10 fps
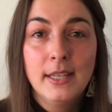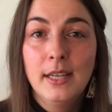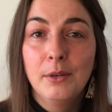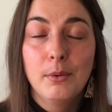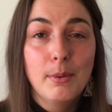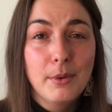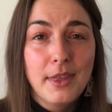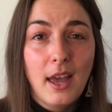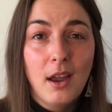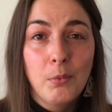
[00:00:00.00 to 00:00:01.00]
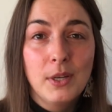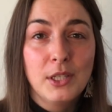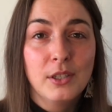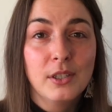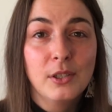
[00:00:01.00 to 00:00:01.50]
Remember that when
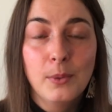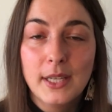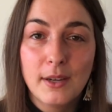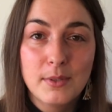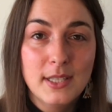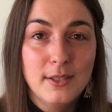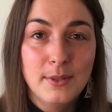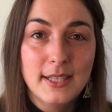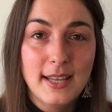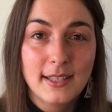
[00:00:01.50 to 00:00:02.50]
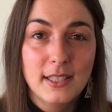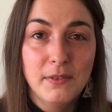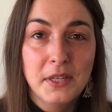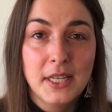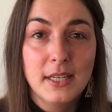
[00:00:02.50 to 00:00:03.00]
you're going out to do this
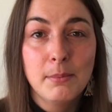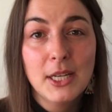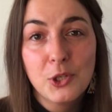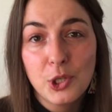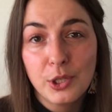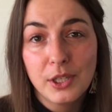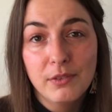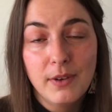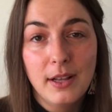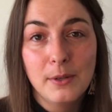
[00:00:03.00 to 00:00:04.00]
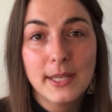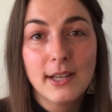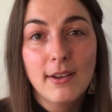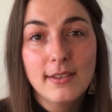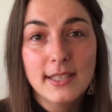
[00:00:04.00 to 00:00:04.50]
activity to make sure you're following
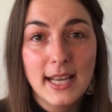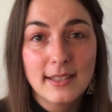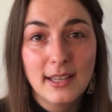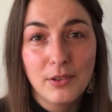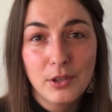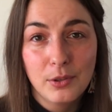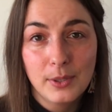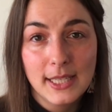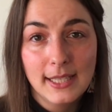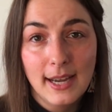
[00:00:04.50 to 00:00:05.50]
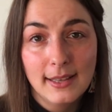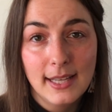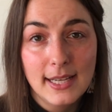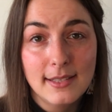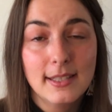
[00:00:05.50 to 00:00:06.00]
all Sask Health Authority
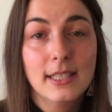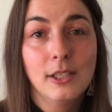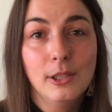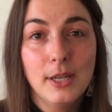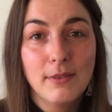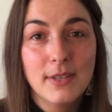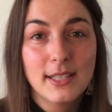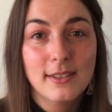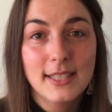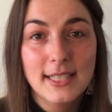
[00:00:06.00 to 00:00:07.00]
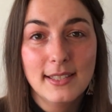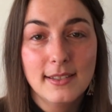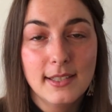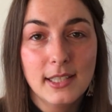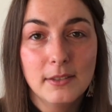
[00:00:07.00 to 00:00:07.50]
guidelines, including physical
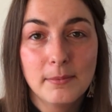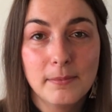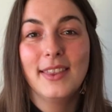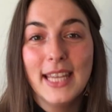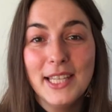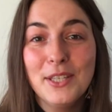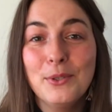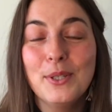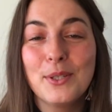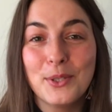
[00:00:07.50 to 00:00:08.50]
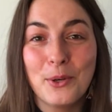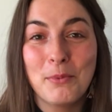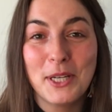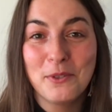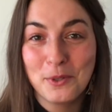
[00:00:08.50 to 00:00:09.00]
distancing. Thank you so
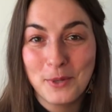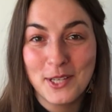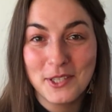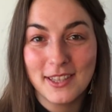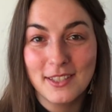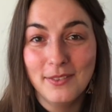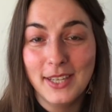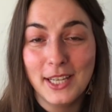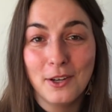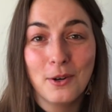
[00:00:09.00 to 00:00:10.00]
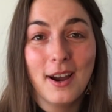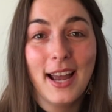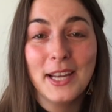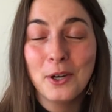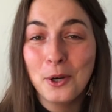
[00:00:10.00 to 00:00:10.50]
much for watching this video. I
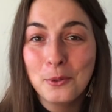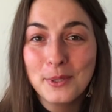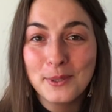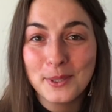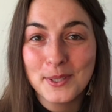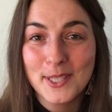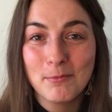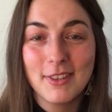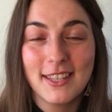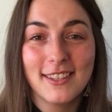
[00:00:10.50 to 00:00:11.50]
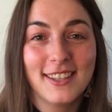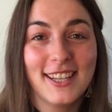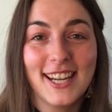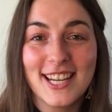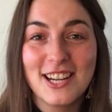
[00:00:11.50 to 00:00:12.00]
hope you learned something and I
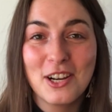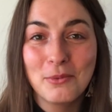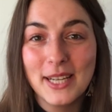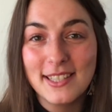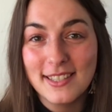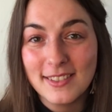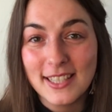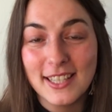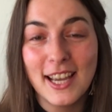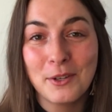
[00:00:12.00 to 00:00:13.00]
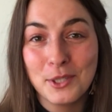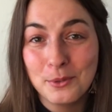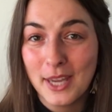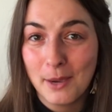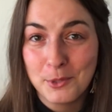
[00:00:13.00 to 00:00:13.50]
cannot wait to see how you
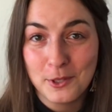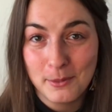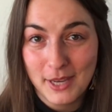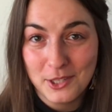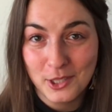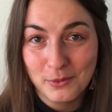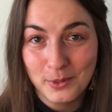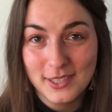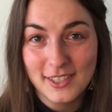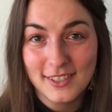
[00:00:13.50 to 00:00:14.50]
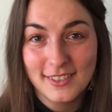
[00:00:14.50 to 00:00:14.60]
capture the magic of winter.